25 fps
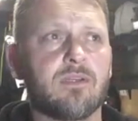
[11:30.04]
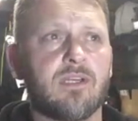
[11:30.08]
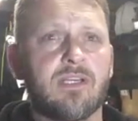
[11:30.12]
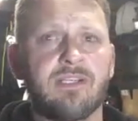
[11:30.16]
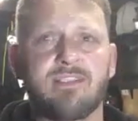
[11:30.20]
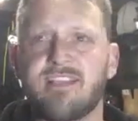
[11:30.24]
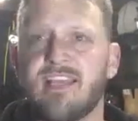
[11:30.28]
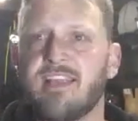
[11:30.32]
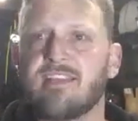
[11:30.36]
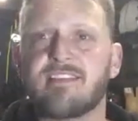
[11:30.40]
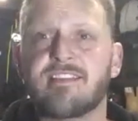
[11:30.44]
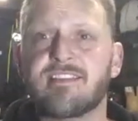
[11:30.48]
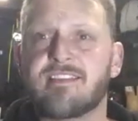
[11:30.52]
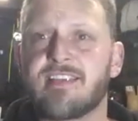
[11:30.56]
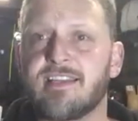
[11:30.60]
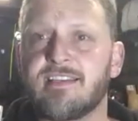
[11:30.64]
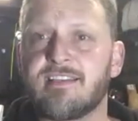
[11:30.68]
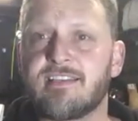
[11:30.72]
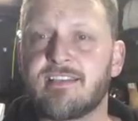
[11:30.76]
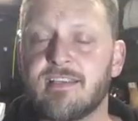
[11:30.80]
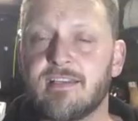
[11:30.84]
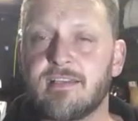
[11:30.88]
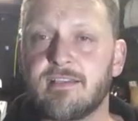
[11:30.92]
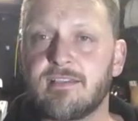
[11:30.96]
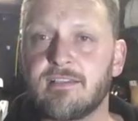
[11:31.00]
test
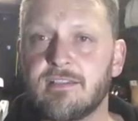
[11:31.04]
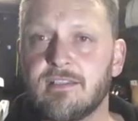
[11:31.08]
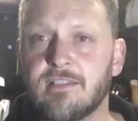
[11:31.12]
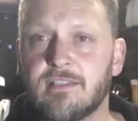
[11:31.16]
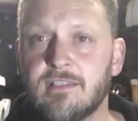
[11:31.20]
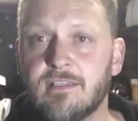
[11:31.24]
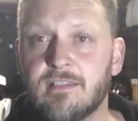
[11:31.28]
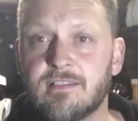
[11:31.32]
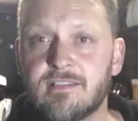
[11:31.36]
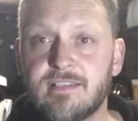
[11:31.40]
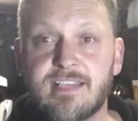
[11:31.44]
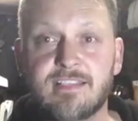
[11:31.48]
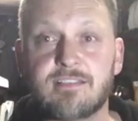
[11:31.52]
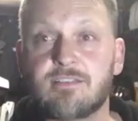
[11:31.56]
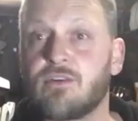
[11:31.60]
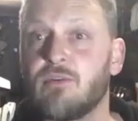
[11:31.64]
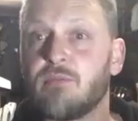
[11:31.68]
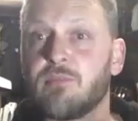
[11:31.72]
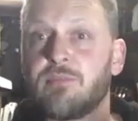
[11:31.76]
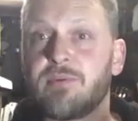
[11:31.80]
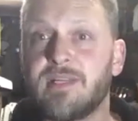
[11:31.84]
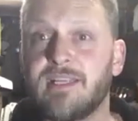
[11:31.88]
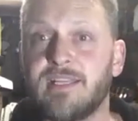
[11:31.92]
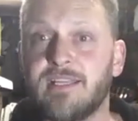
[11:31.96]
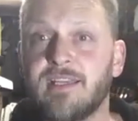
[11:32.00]
center, a test
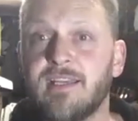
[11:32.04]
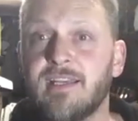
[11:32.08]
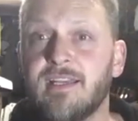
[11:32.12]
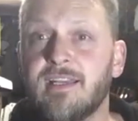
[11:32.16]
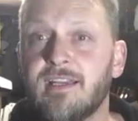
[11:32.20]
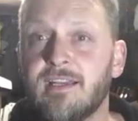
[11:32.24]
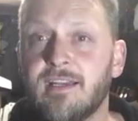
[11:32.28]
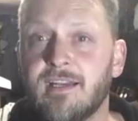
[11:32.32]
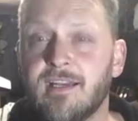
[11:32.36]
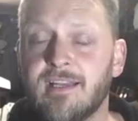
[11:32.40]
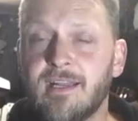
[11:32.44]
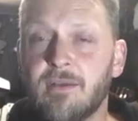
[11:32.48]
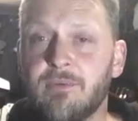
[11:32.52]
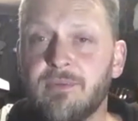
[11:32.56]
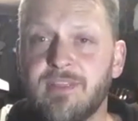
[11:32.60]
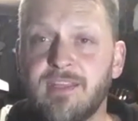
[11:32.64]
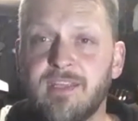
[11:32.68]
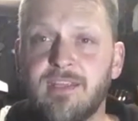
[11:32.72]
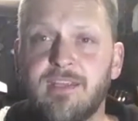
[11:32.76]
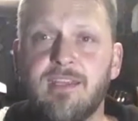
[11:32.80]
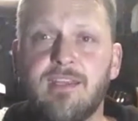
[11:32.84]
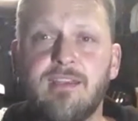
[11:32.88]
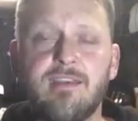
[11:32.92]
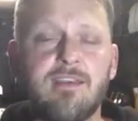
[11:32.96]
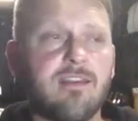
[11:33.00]
company, and I was
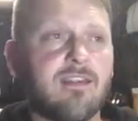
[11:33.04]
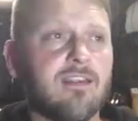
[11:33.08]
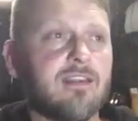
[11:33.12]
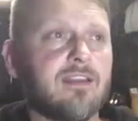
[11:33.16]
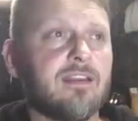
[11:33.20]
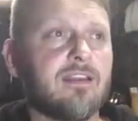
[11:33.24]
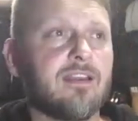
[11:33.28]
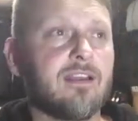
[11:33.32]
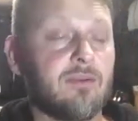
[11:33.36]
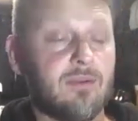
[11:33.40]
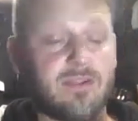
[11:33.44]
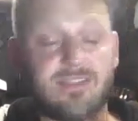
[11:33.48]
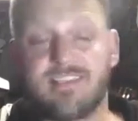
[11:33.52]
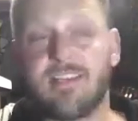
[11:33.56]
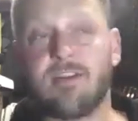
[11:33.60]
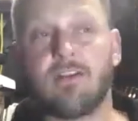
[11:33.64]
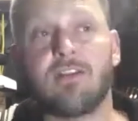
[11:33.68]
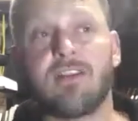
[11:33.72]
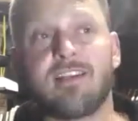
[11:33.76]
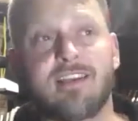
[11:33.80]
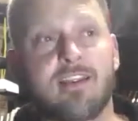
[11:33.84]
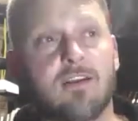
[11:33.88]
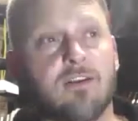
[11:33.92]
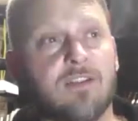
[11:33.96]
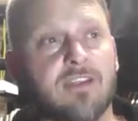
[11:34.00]
thinking, well, I said on
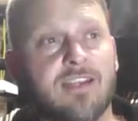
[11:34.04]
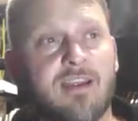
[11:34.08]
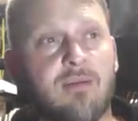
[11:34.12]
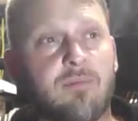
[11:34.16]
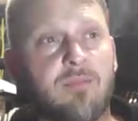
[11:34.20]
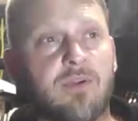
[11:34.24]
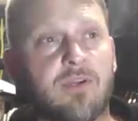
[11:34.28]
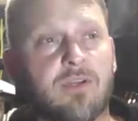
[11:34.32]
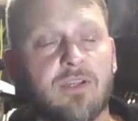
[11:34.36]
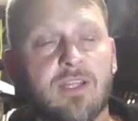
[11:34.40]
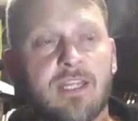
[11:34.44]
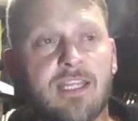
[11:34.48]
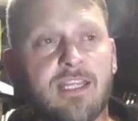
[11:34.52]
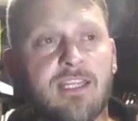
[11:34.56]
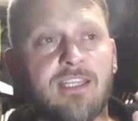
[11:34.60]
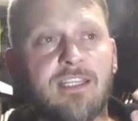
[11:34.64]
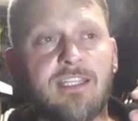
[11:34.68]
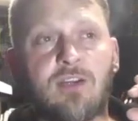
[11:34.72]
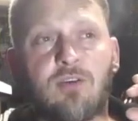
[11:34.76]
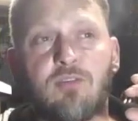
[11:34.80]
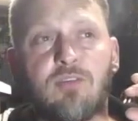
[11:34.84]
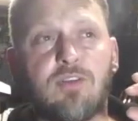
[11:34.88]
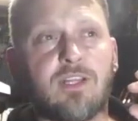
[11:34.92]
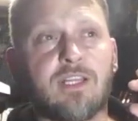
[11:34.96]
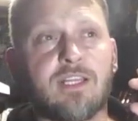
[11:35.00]
the camera, you know,
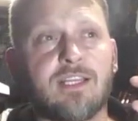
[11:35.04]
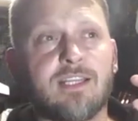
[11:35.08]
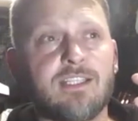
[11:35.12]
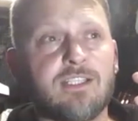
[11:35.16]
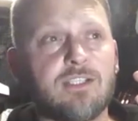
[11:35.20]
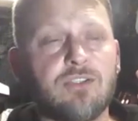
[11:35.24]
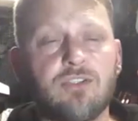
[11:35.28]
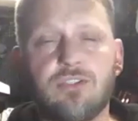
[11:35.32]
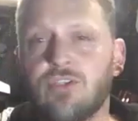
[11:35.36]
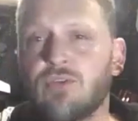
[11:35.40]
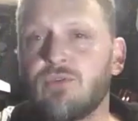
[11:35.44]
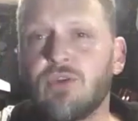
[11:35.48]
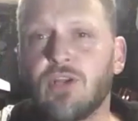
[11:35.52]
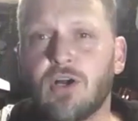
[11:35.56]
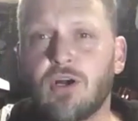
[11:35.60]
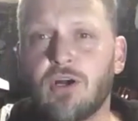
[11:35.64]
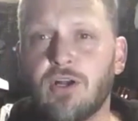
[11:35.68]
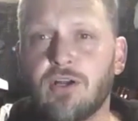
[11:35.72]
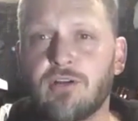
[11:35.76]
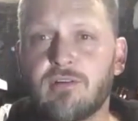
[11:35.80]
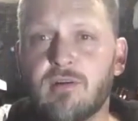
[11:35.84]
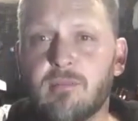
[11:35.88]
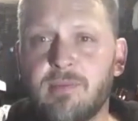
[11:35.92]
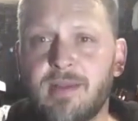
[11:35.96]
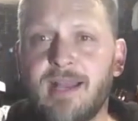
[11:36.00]
you lot are
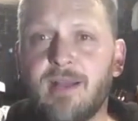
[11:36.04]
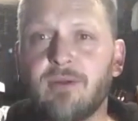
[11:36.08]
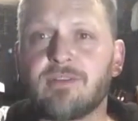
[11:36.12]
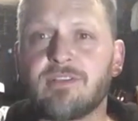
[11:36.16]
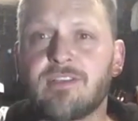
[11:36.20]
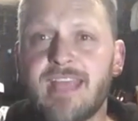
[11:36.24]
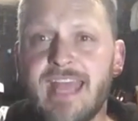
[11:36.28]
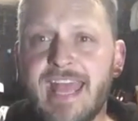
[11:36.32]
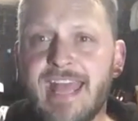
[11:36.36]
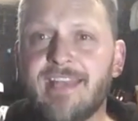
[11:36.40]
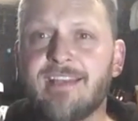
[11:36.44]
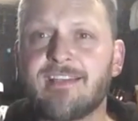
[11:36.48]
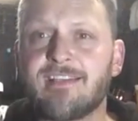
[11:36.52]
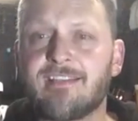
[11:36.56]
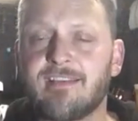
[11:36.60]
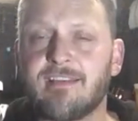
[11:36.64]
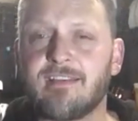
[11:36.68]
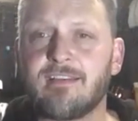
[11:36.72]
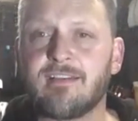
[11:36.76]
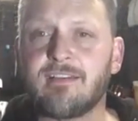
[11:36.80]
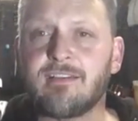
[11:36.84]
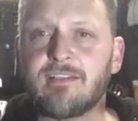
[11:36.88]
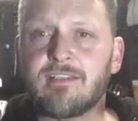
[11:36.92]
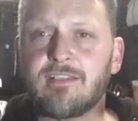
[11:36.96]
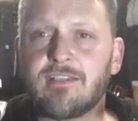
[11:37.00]
about to enter
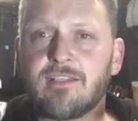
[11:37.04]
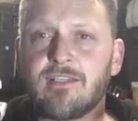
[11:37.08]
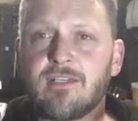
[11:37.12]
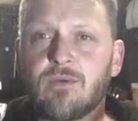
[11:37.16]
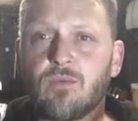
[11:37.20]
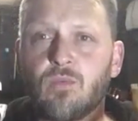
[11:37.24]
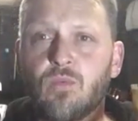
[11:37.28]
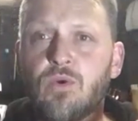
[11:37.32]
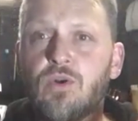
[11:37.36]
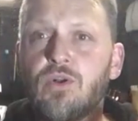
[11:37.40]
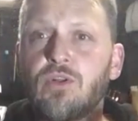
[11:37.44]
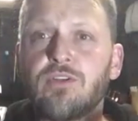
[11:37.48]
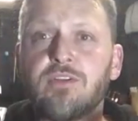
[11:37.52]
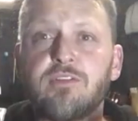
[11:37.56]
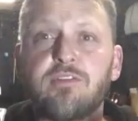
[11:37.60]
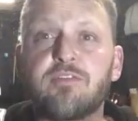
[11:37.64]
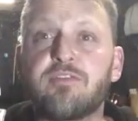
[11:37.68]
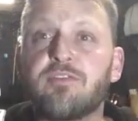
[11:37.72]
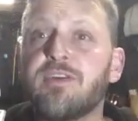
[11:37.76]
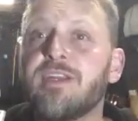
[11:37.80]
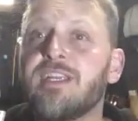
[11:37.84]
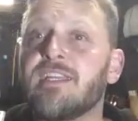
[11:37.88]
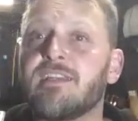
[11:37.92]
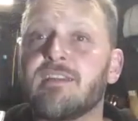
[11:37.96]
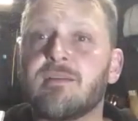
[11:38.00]
a world of
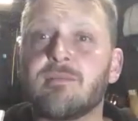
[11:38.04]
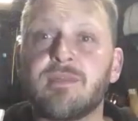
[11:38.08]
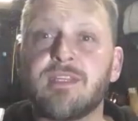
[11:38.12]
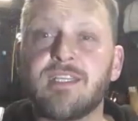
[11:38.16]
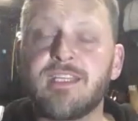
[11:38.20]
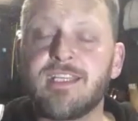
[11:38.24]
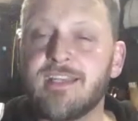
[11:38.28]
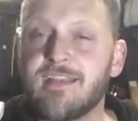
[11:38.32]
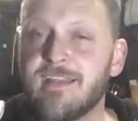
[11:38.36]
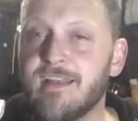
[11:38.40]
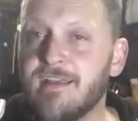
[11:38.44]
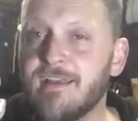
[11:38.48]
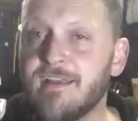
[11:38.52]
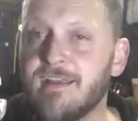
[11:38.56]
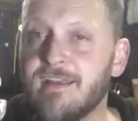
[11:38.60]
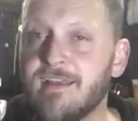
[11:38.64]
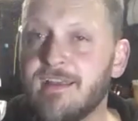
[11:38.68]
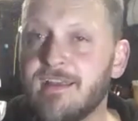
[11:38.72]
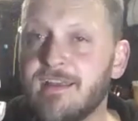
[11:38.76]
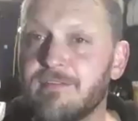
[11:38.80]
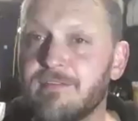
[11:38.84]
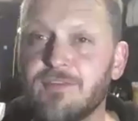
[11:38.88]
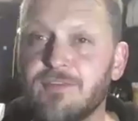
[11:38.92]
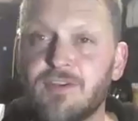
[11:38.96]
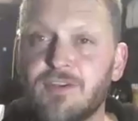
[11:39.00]
freedom that you never
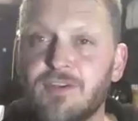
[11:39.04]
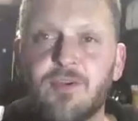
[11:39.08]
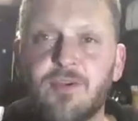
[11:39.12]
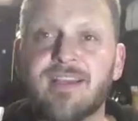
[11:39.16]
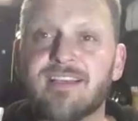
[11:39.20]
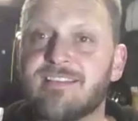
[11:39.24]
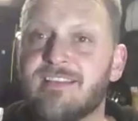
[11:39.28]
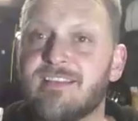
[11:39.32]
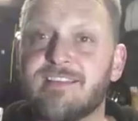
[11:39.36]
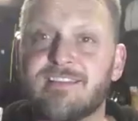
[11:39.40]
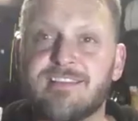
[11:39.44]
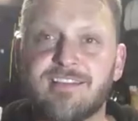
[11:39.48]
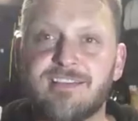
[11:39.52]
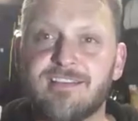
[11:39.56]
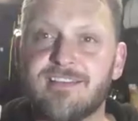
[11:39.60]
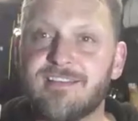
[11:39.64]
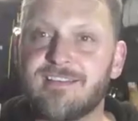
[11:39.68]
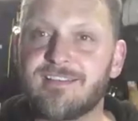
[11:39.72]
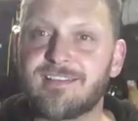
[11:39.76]
knew existed,